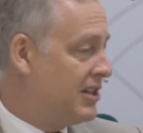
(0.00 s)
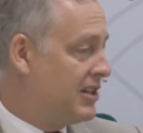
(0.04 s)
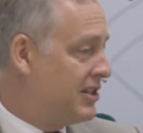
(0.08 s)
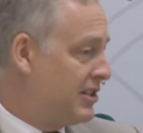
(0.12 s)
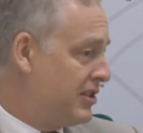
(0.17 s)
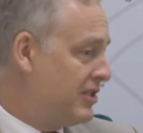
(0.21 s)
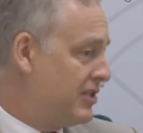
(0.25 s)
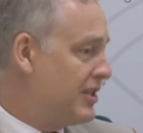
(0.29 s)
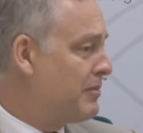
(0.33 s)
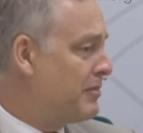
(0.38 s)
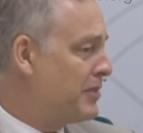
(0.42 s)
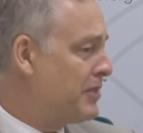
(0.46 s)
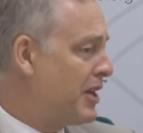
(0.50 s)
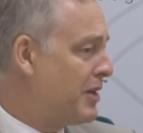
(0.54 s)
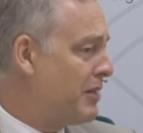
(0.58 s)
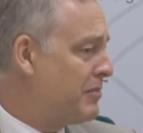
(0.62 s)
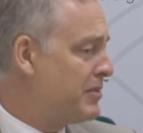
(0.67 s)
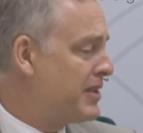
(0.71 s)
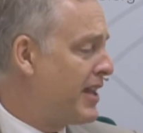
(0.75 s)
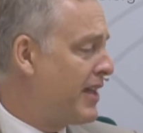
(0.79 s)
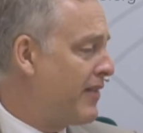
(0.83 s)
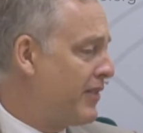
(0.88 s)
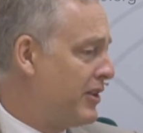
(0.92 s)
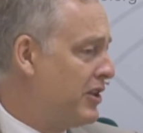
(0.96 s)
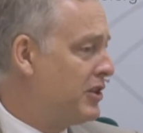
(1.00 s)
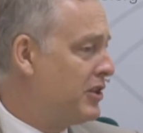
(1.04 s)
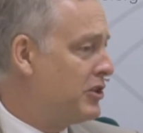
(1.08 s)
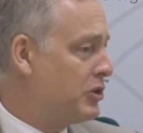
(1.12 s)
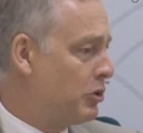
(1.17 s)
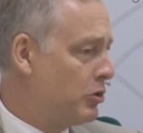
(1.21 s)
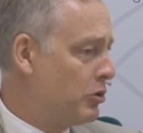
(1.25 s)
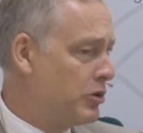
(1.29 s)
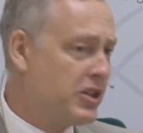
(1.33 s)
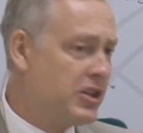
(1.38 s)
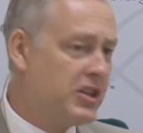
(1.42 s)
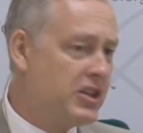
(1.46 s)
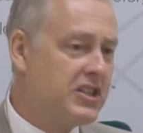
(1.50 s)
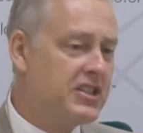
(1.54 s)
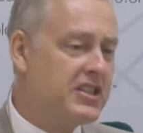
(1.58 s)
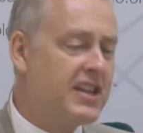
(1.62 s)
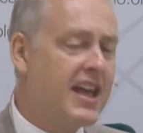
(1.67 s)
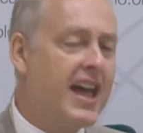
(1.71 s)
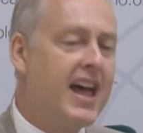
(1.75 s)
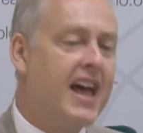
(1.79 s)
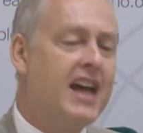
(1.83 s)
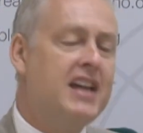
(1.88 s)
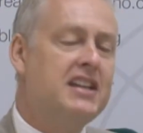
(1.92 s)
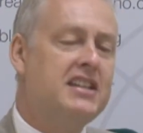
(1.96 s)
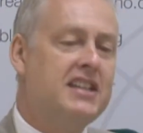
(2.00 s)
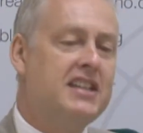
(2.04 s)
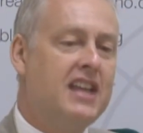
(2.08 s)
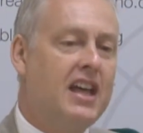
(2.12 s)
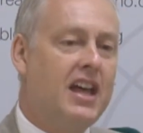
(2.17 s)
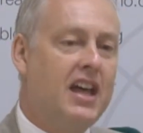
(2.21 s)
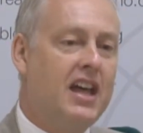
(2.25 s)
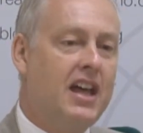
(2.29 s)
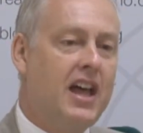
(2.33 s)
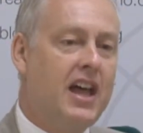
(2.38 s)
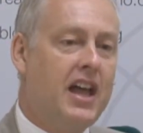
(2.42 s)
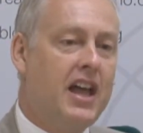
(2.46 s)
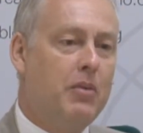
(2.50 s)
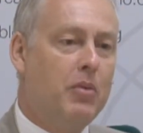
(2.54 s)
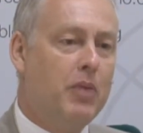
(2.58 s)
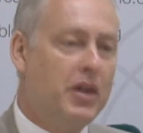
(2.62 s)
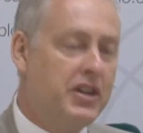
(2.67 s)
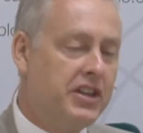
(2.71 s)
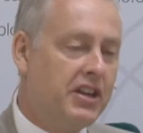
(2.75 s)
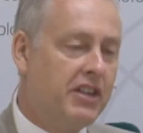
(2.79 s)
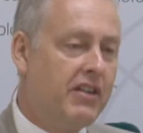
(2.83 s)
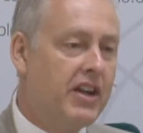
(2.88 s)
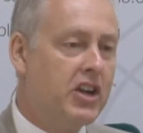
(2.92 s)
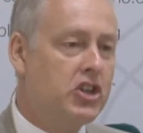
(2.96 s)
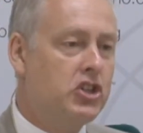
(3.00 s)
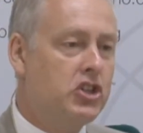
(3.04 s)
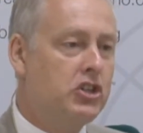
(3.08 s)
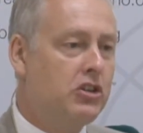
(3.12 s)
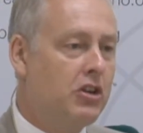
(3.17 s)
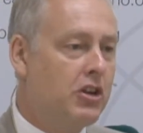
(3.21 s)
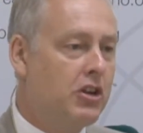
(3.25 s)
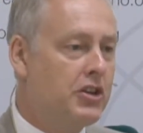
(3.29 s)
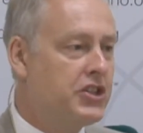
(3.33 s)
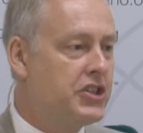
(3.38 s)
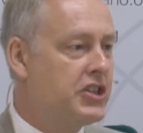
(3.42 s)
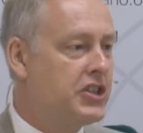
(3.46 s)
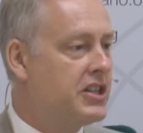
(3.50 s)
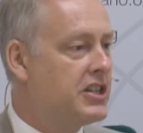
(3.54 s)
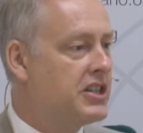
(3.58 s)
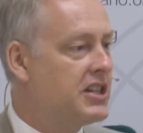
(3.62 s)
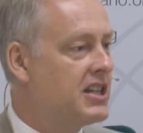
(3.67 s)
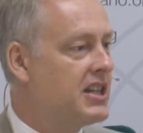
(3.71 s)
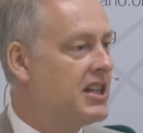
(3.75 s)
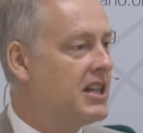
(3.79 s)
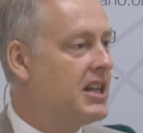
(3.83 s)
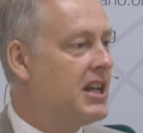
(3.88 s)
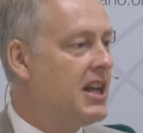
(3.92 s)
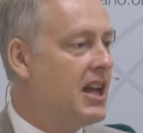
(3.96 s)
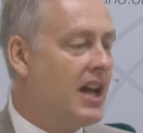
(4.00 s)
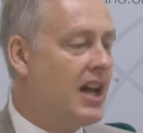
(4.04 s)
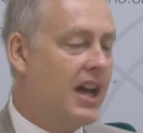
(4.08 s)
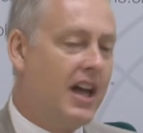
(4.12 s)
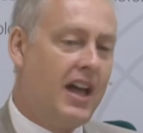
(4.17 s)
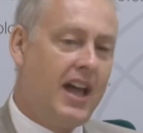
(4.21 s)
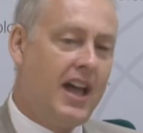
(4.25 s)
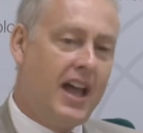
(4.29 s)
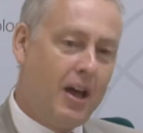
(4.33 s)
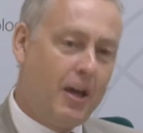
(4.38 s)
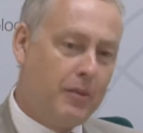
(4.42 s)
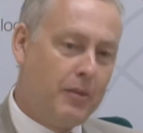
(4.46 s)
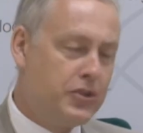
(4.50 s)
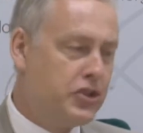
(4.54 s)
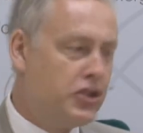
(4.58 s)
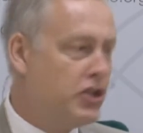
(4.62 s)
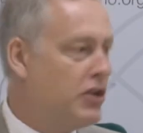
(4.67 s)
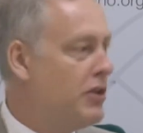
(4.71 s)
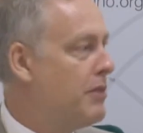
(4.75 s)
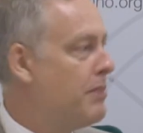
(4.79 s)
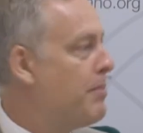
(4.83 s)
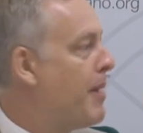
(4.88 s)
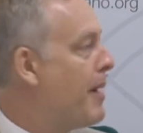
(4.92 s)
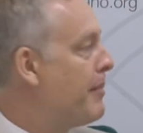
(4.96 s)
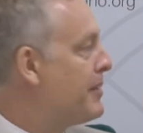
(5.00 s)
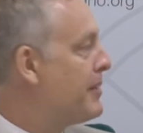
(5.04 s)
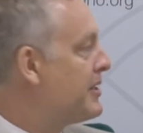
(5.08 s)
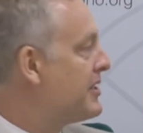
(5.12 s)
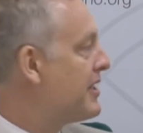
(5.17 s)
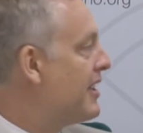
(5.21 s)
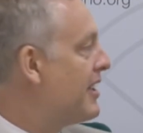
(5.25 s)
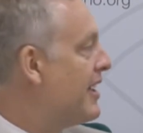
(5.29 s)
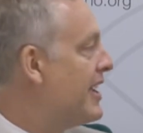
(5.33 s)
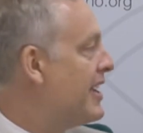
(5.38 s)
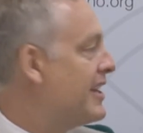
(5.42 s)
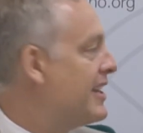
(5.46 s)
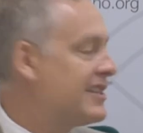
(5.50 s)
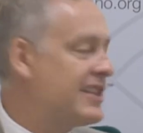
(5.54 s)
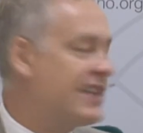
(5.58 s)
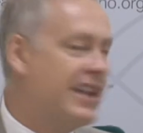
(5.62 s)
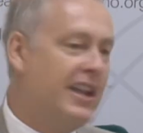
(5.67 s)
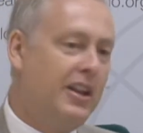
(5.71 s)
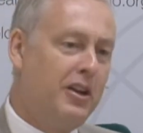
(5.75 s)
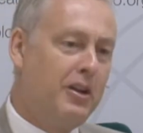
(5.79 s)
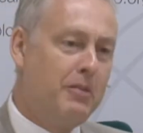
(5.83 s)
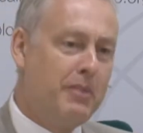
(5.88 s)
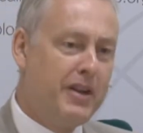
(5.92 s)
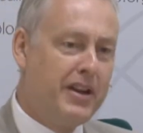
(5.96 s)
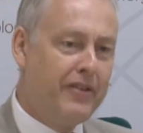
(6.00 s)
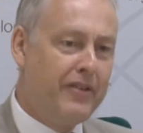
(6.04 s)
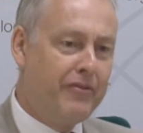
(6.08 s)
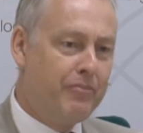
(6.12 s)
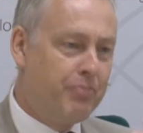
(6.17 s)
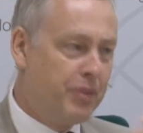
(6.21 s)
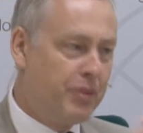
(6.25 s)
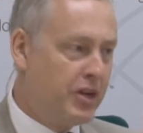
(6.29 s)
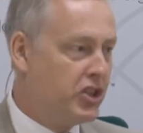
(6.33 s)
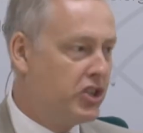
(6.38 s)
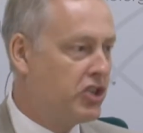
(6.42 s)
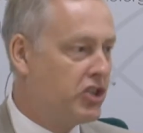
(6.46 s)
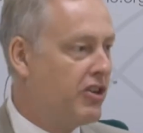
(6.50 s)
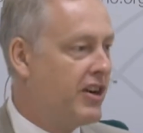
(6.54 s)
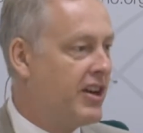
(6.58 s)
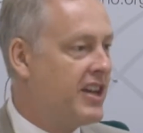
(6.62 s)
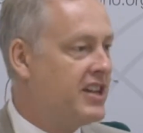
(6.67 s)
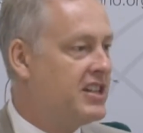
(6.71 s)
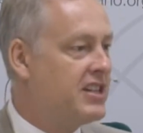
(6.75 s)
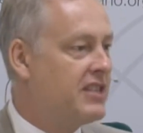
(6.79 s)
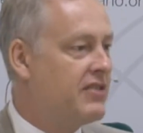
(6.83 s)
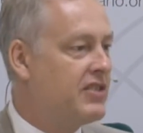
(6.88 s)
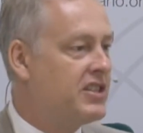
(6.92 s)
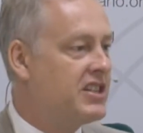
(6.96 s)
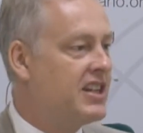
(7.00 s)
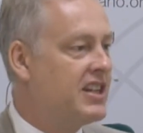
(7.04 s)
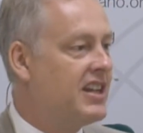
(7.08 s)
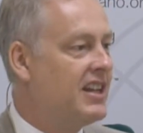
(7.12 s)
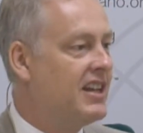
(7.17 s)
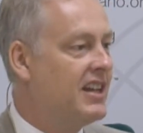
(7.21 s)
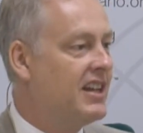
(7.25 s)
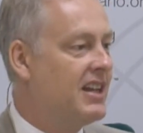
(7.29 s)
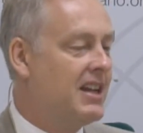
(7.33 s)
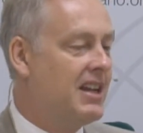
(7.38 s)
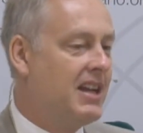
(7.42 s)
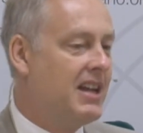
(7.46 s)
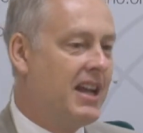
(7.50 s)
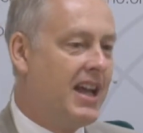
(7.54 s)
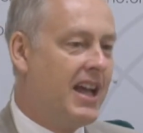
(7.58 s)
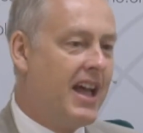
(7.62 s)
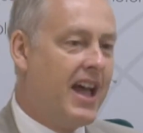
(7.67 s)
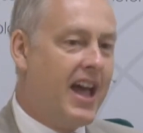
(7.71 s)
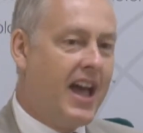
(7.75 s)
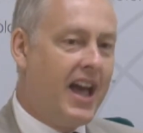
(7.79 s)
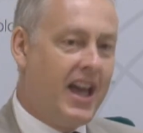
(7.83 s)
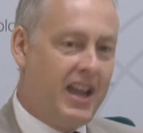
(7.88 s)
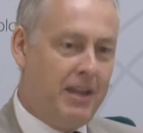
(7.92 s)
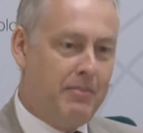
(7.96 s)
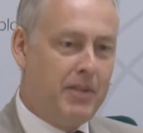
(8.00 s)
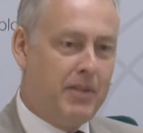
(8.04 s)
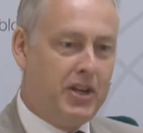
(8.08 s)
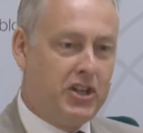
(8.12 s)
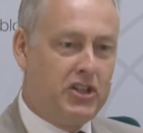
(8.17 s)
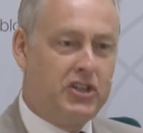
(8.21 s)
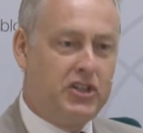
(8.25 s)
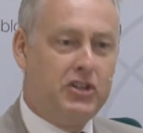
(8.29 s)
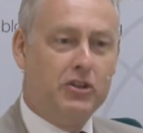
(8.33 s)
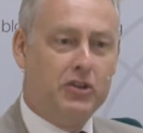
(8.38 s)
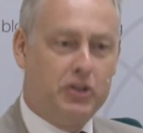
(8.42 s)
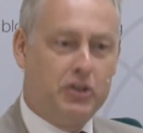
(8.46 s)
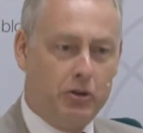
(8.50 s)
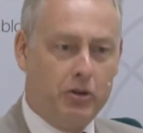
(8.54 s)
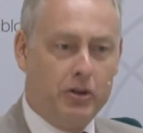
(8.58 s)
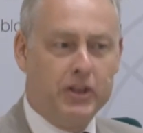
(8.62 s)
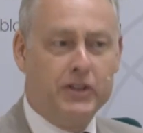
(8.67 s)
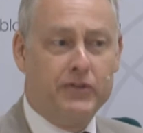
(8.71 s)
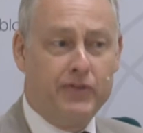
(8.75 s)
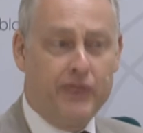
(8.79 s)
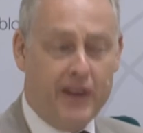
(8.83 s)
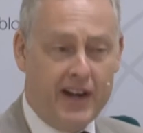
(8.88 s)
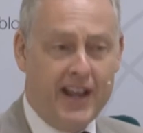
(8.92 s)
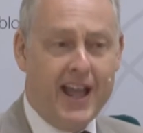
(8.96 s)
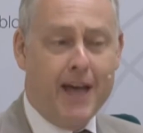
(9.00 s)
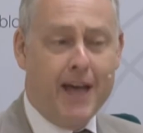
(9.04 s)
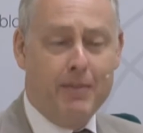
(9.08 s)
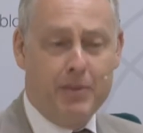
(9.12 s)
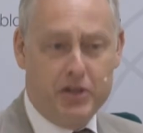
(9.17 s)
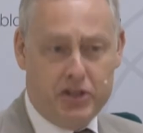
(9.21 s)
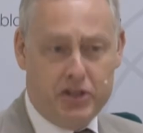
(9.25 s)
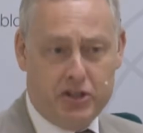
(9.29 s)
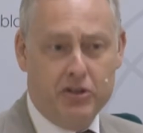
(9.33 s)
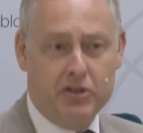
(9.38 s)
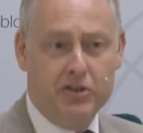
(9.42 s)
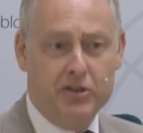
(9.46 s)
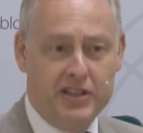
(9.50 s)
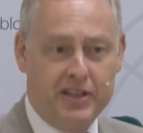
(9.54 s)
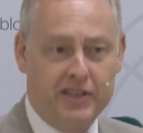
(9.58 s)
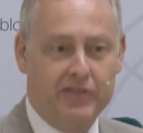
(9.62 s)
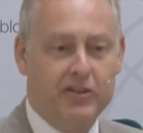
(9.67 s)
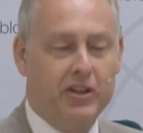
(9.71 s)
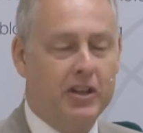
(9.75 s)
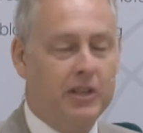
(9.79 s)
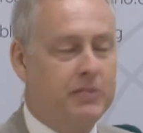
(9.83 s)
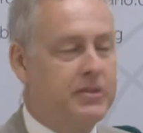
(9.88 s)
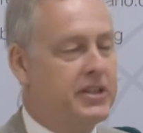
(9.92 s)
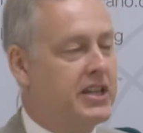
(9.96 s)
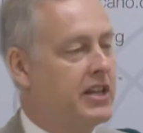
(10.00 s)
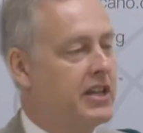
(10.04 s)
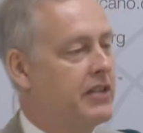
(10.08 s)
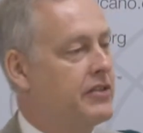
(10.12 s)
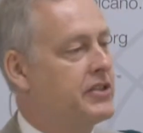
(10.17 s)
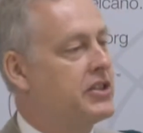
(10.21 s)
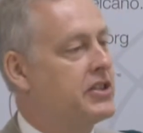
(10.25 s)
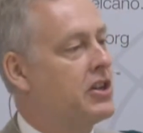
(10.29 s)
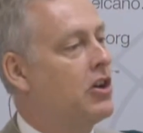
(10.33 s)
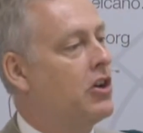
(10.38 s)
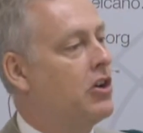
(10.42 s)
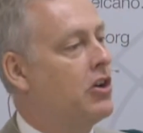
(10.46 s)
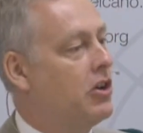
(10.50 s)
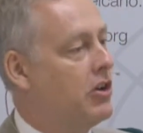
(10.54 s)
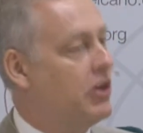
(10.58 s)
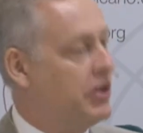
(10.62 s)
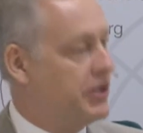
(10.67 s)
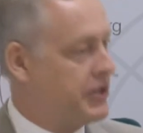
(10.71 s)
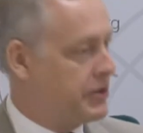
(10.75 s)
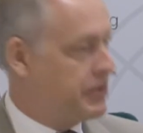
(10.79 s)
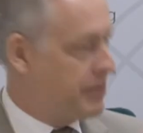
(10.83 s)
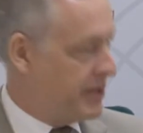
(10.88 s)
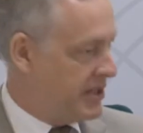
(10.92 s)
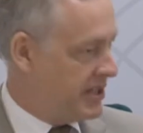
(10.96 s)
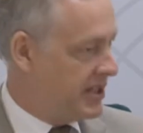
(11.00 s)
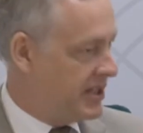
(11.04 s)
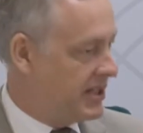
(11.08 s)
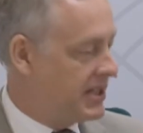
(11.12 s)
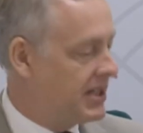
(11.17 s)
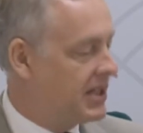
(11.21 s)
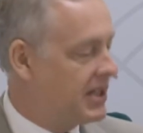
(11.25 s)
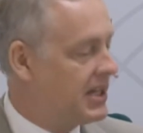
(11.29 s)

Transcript: So sometimes having your daughters at a One Direction concert helps you publicise a little bit of British creativity, and it makes your daughters very happy too because they've got themselves on Twitter.